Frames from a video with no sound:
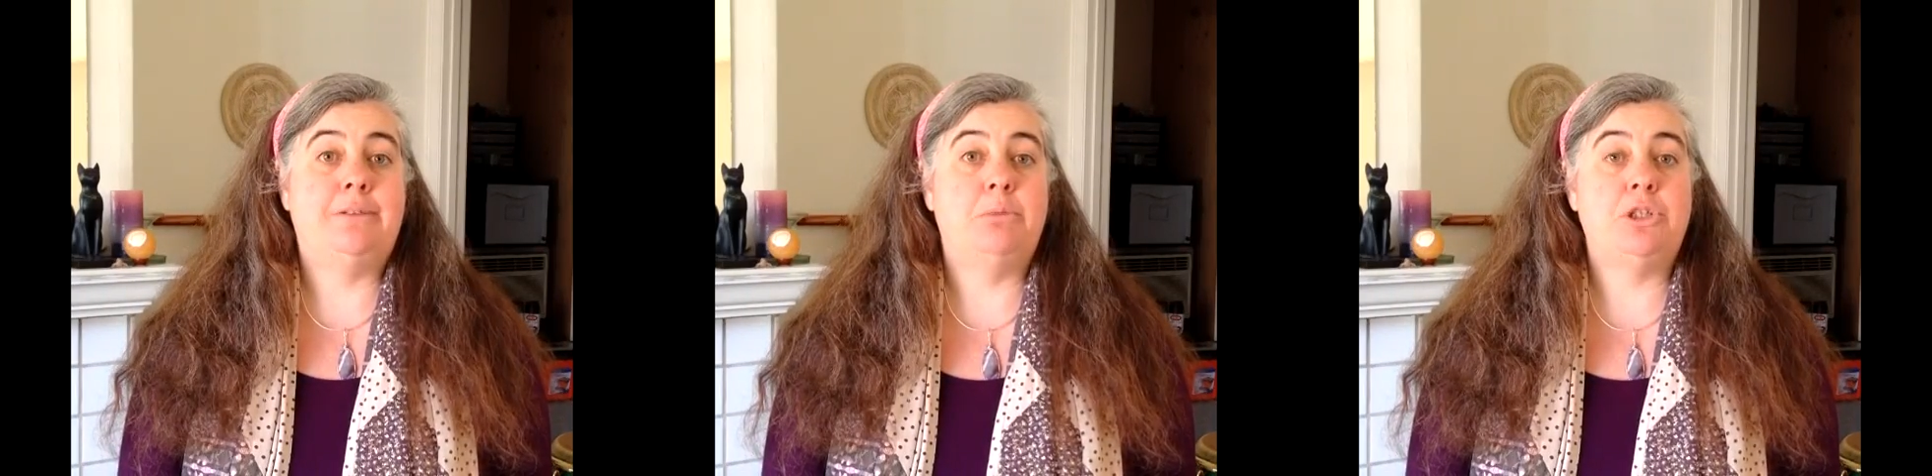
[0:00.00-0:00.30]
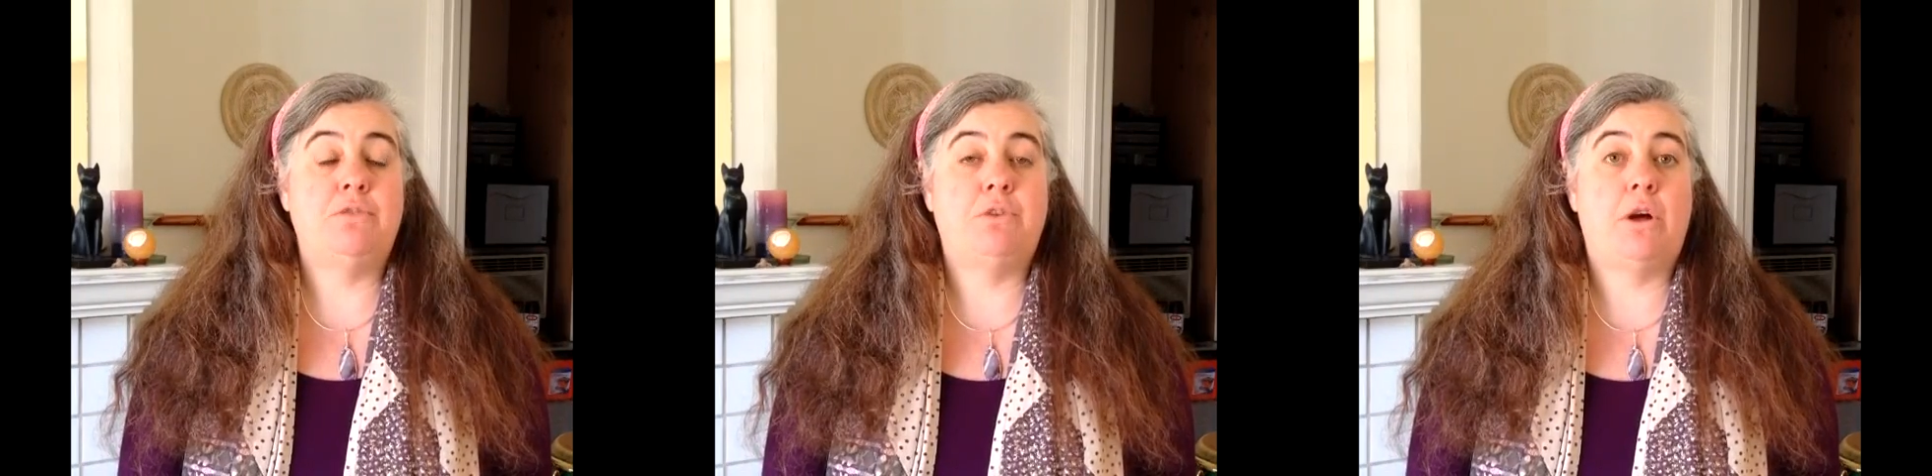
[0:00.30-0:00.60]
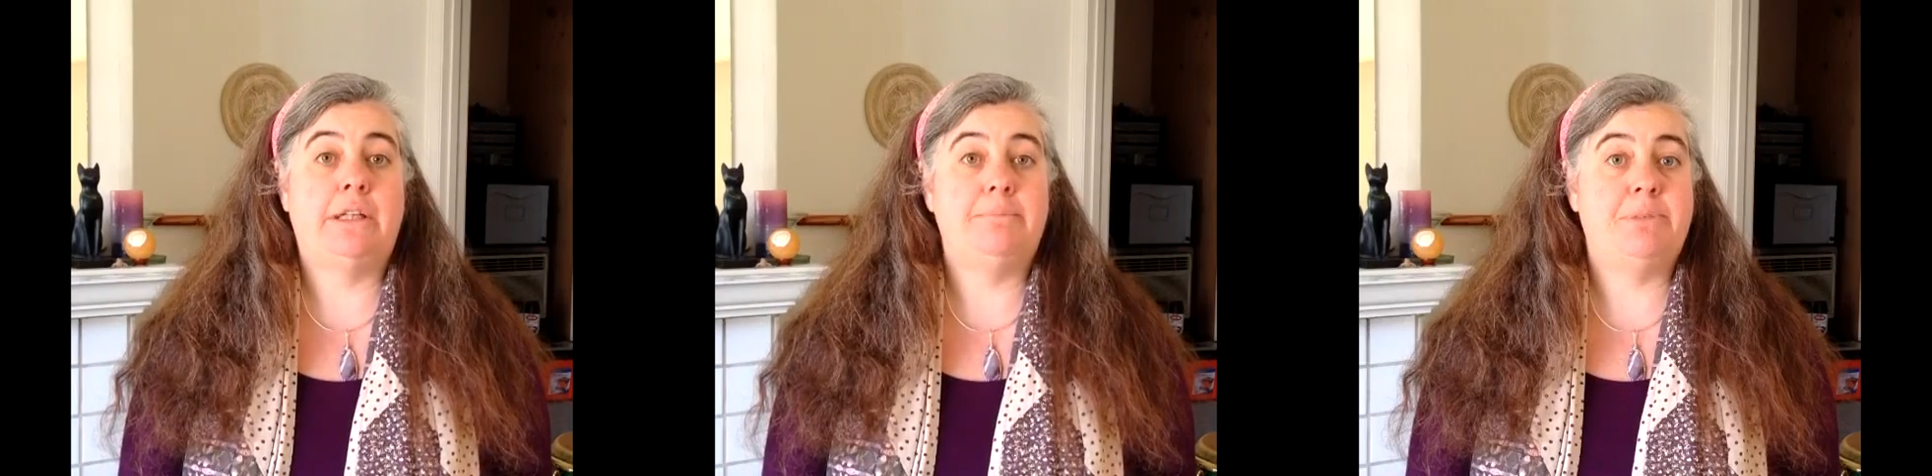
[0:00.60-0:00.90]
what you've
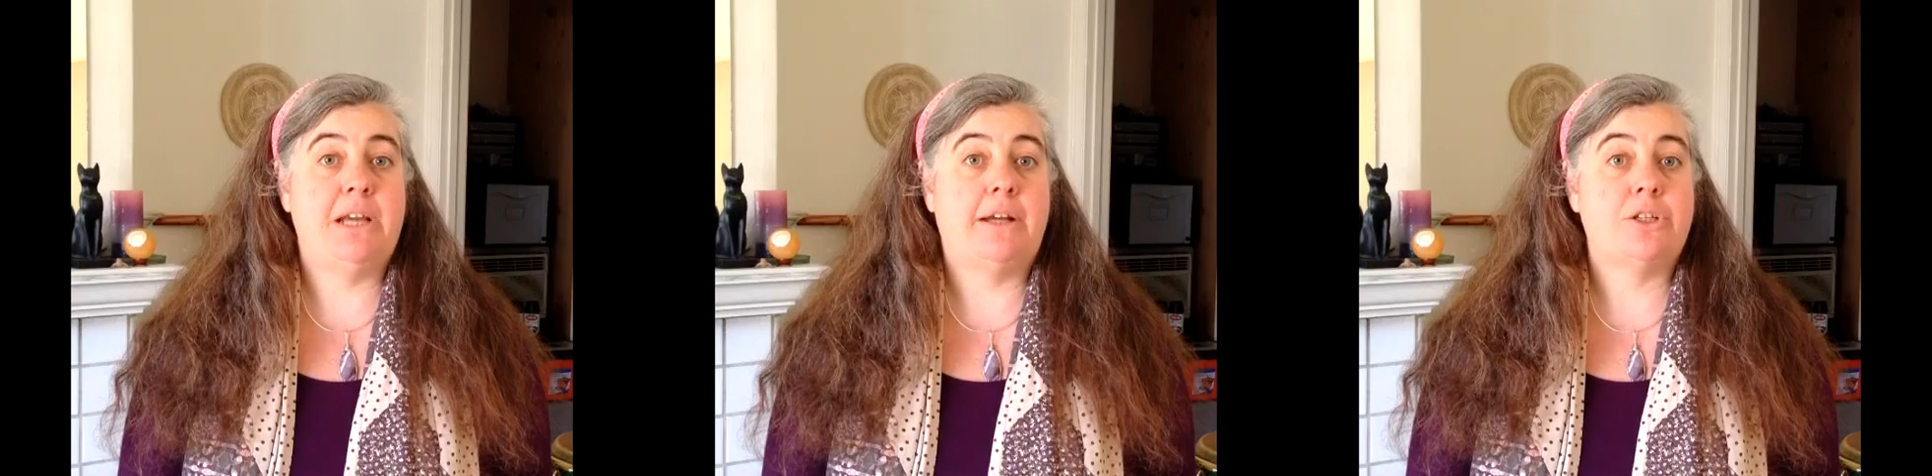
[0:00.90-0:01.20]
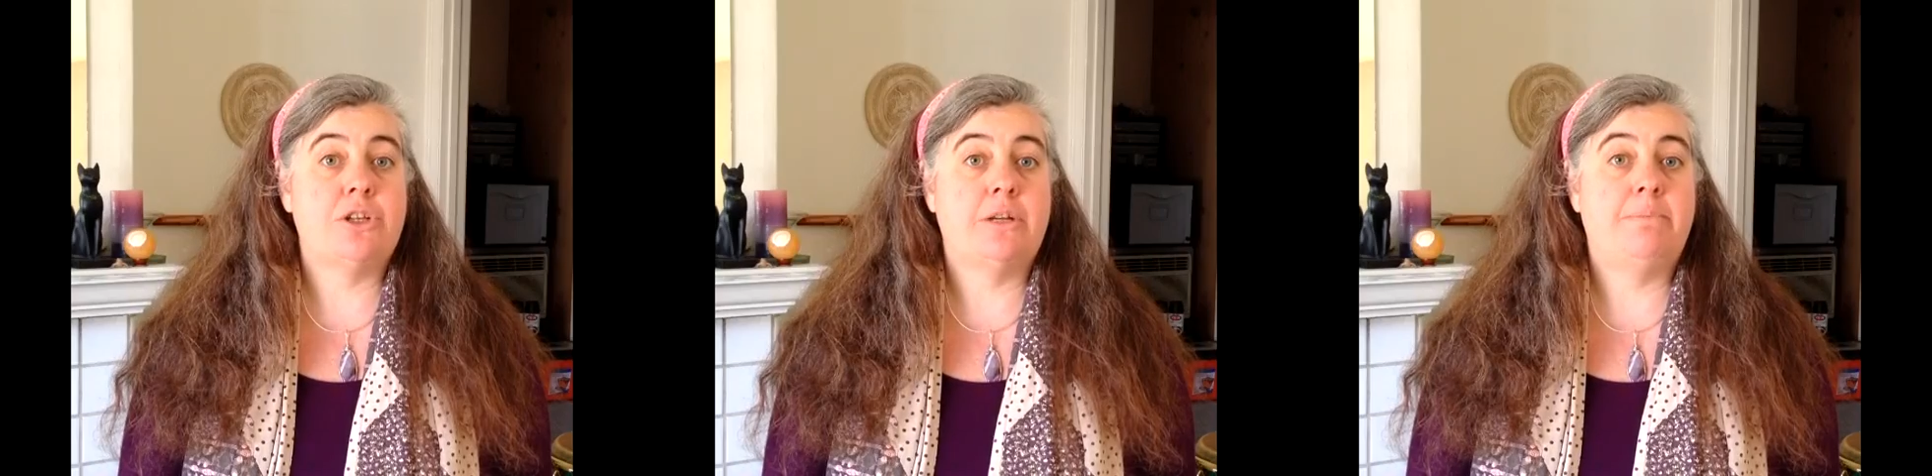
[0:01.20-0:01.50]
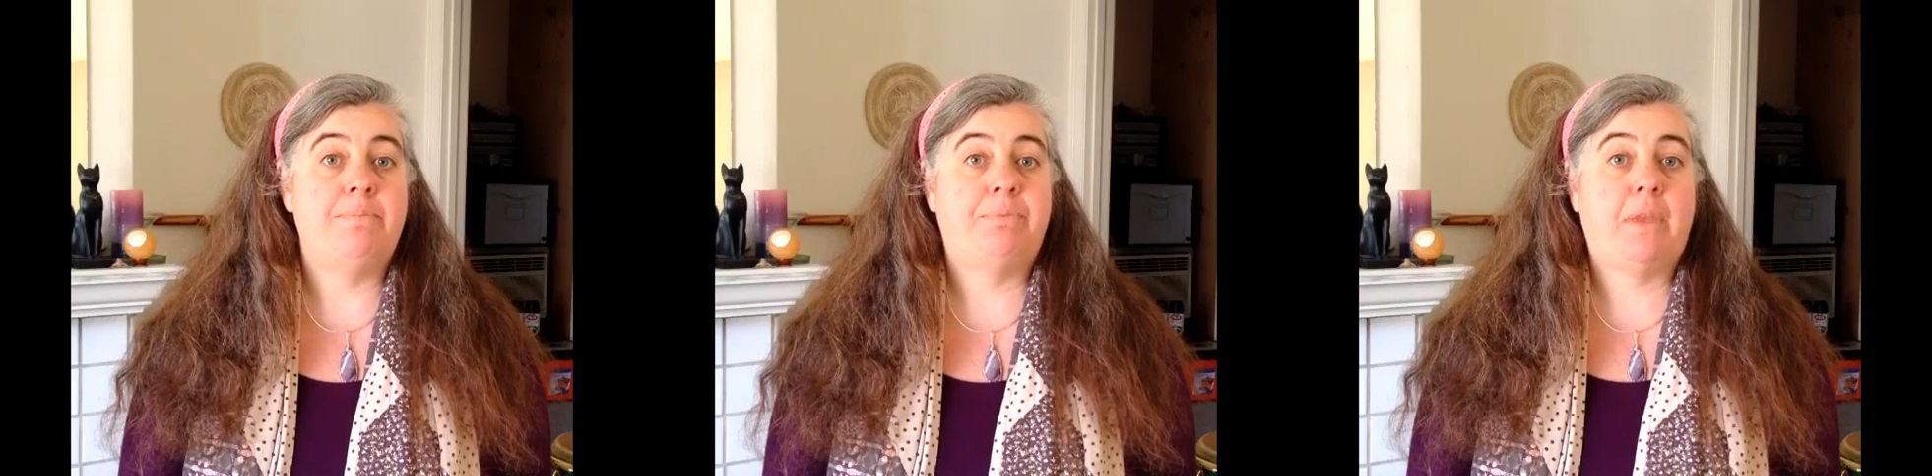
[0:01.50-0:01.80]
called abduction